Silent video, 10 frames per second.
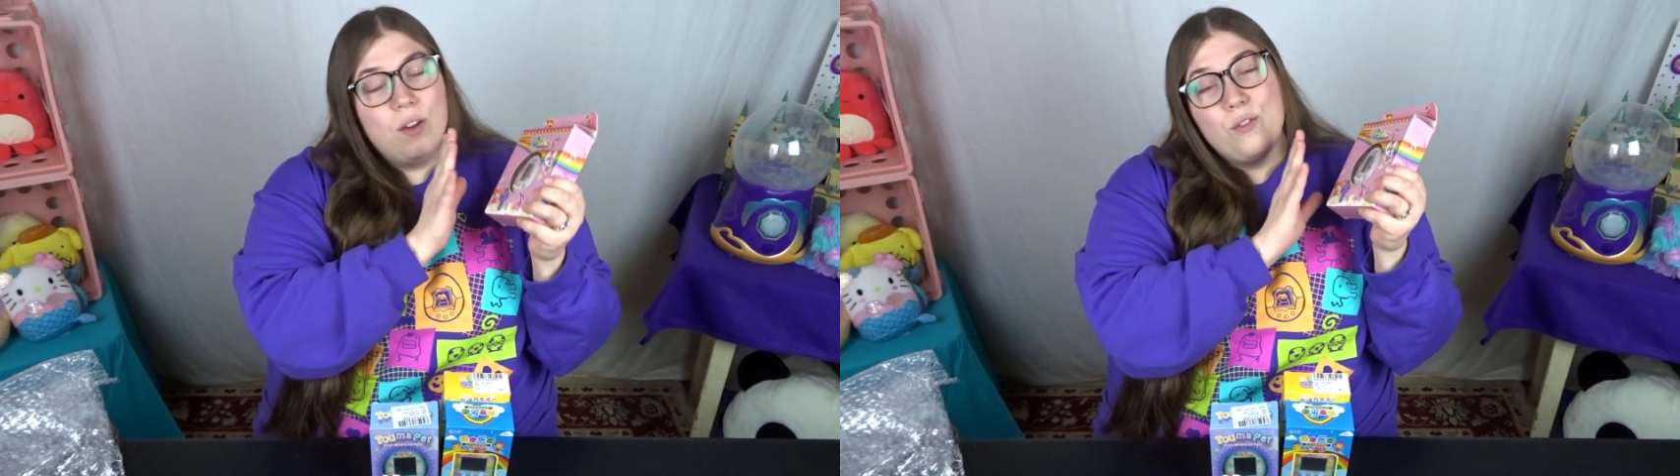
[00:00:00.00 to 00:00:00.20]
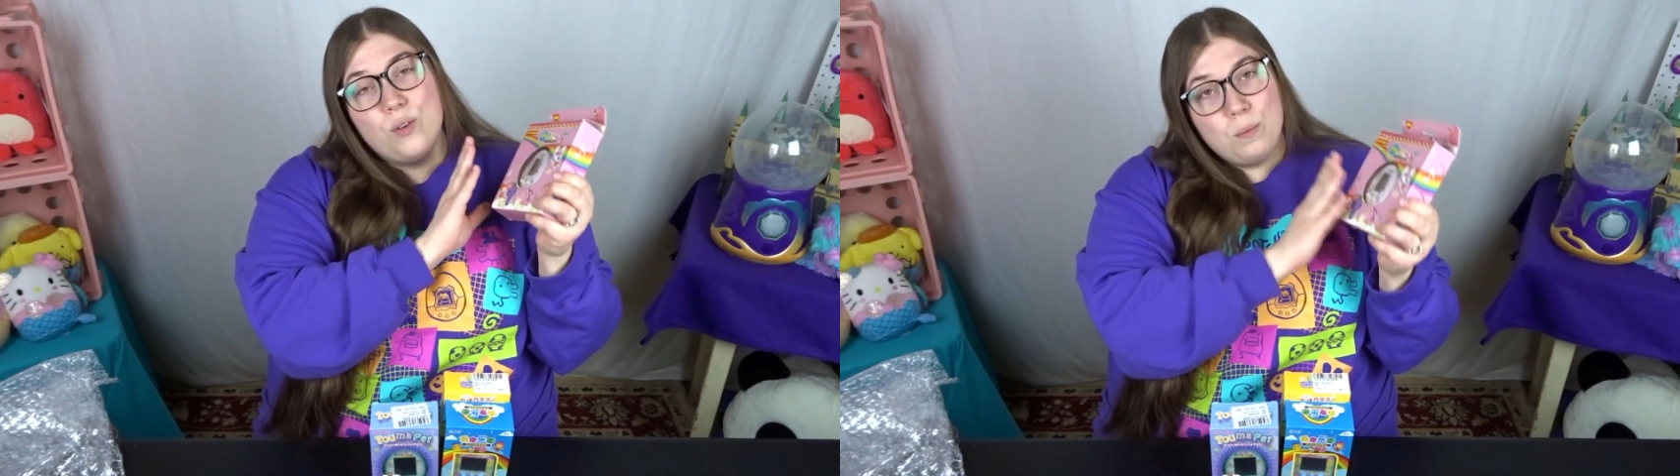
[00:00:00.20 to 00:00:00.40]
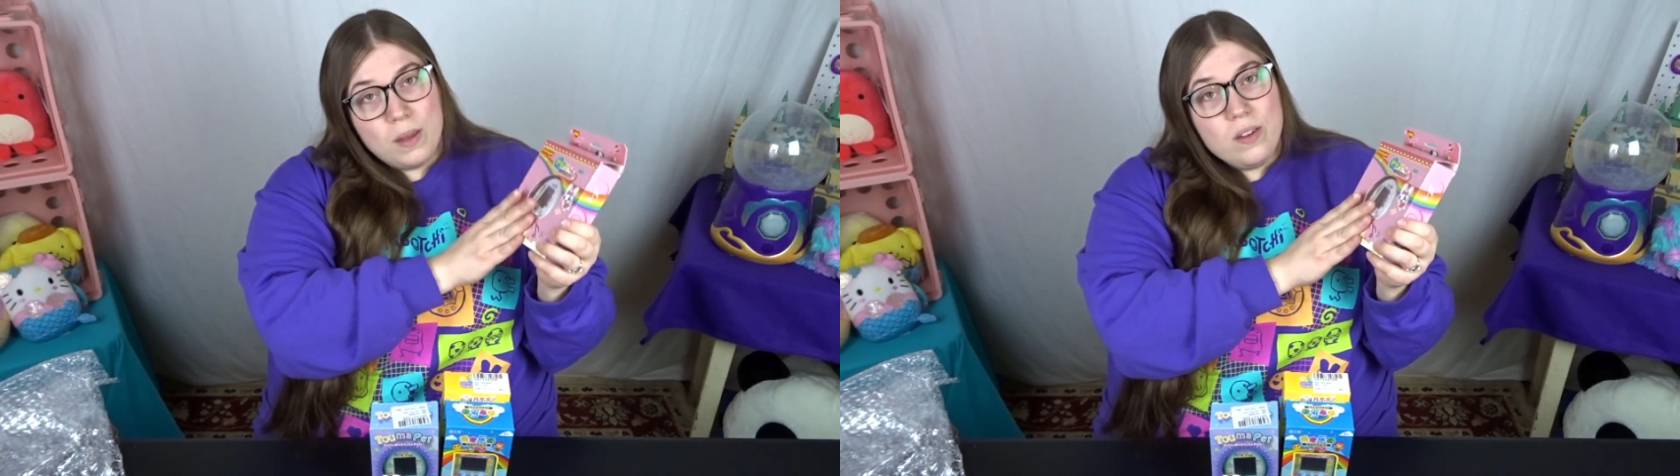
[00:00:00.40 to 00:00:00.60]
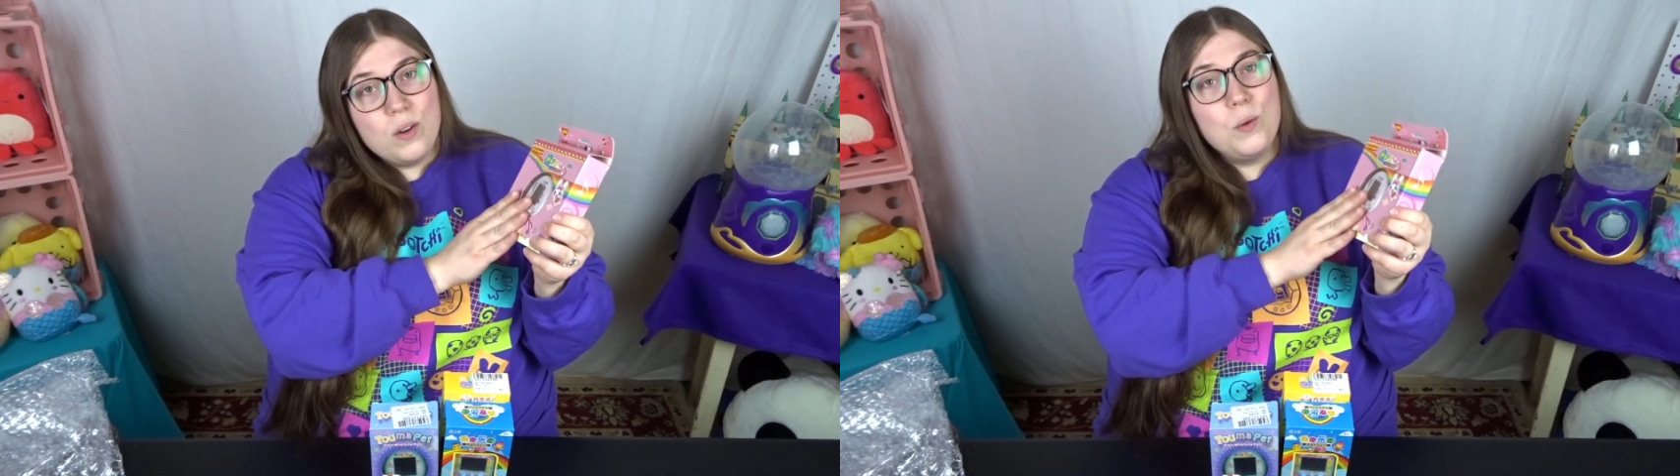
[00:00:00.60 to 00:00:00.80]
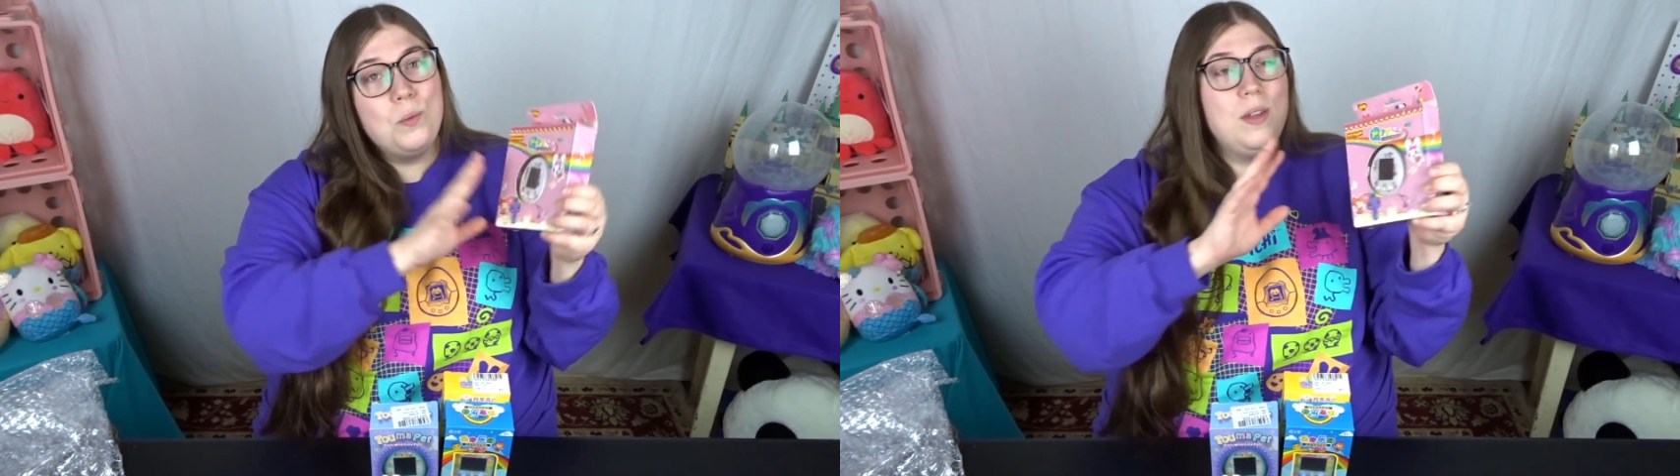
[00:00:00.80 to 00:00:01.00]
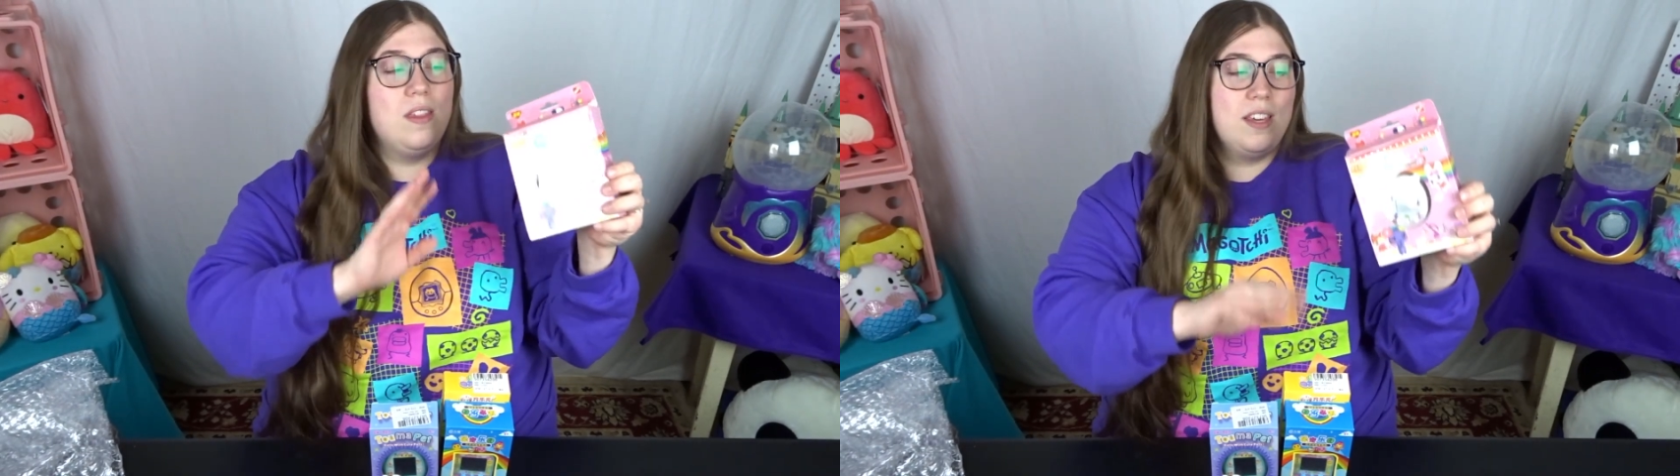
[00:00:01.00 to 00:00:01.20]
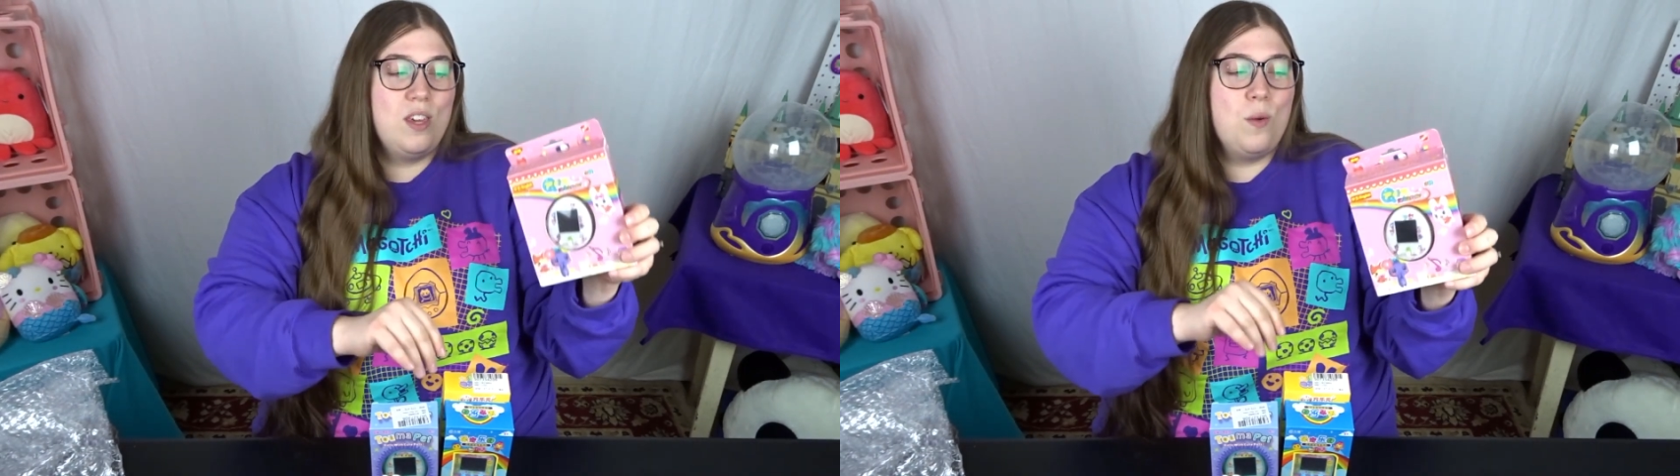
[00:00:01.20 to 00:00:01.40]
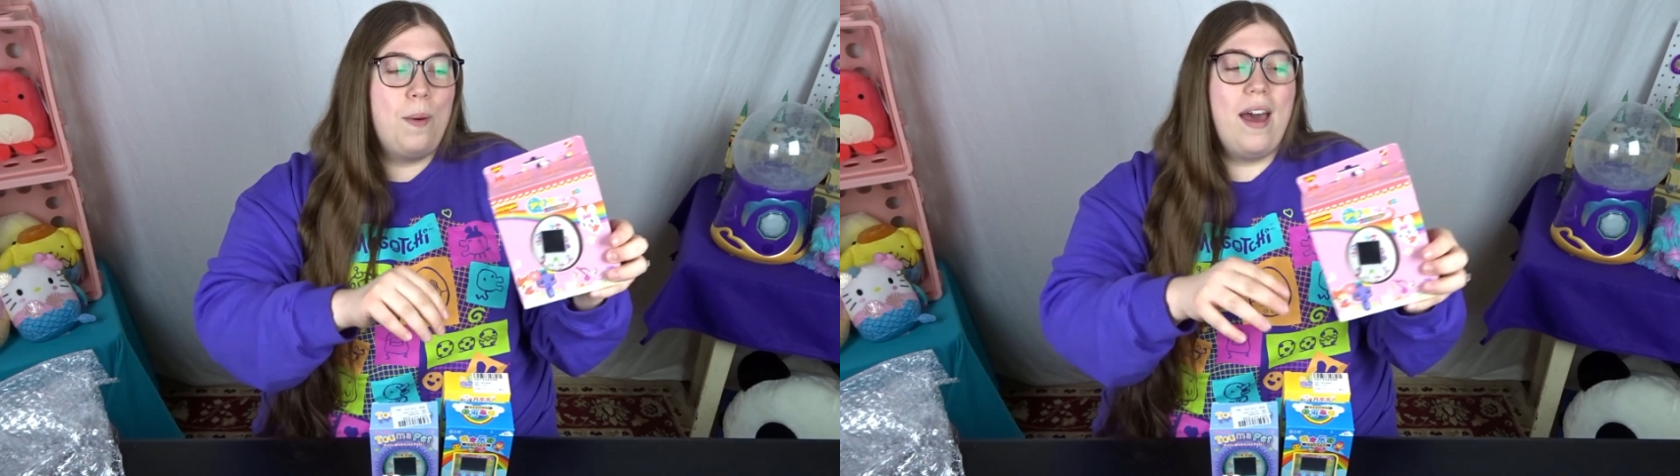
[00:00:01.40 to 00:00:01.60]
familiar with the
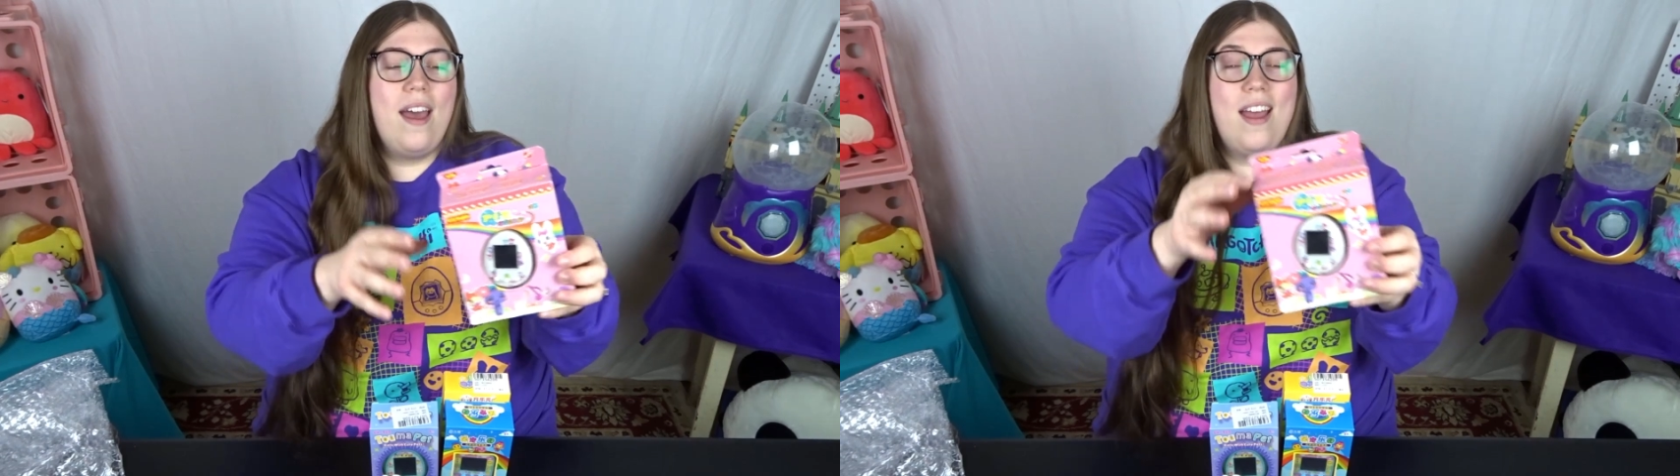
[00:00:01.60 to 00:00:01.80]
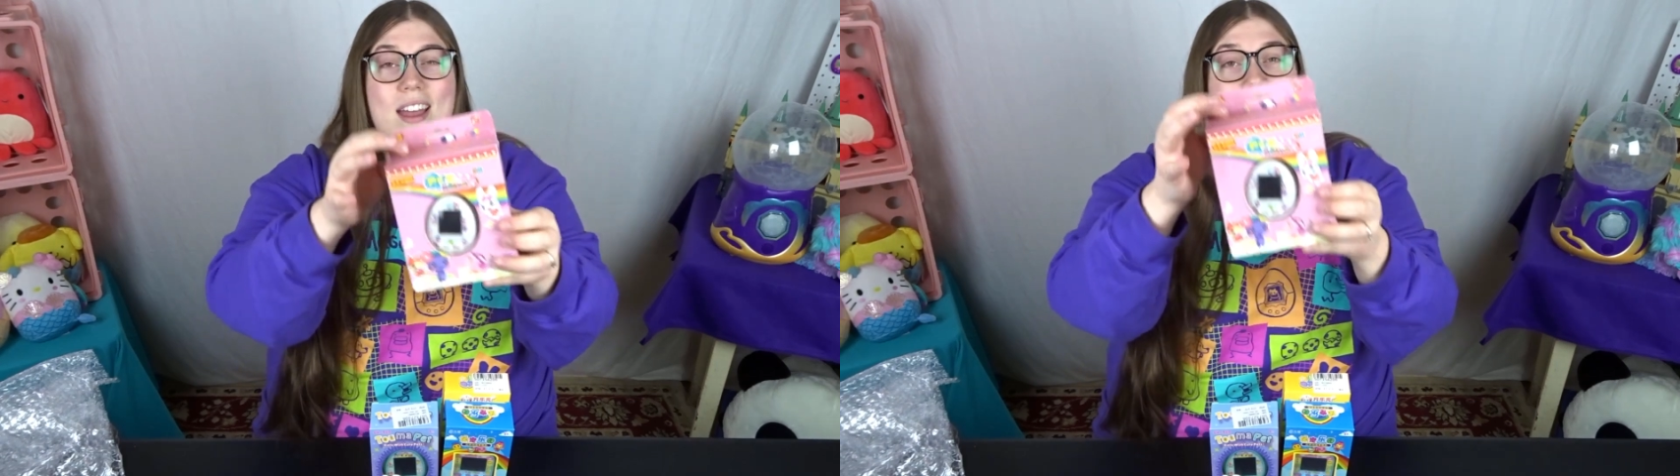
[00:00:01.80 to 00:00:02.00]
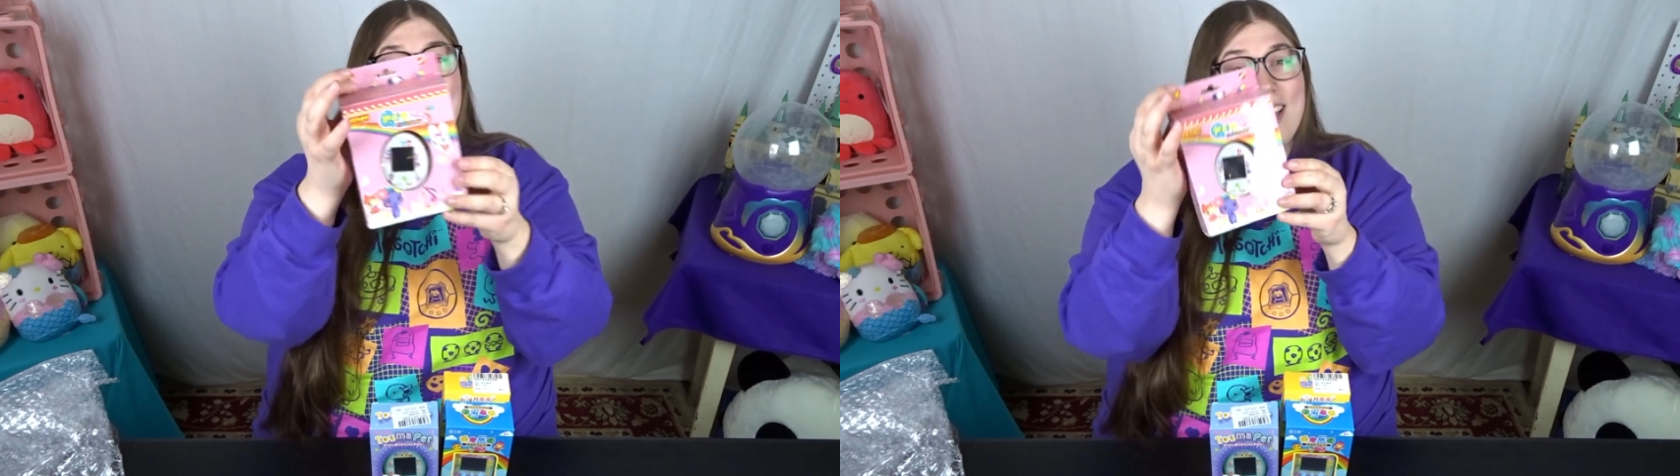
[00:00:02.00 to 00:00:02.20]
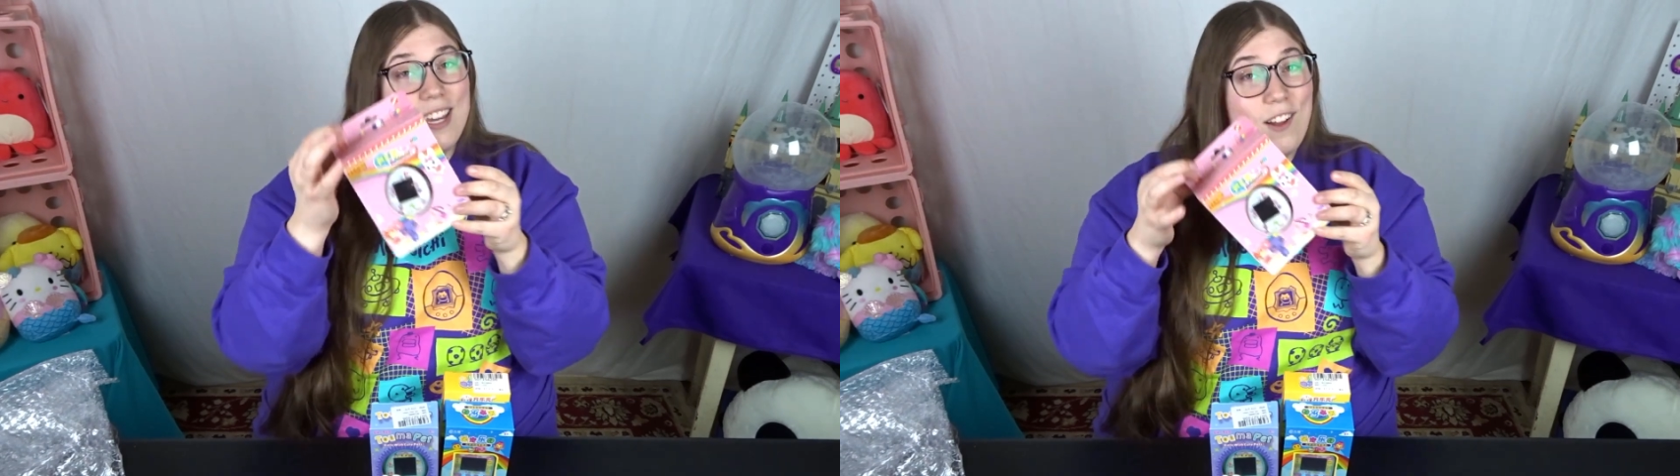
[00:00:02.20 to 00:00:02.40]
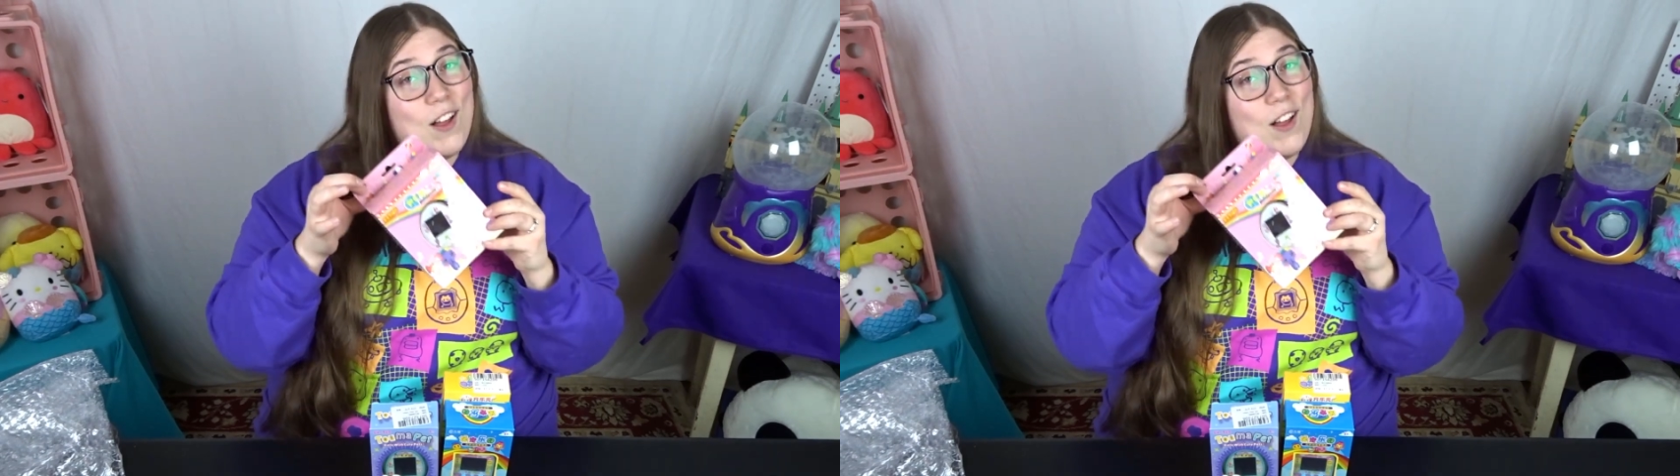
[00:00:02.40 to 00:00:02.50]
Q-Pet and it can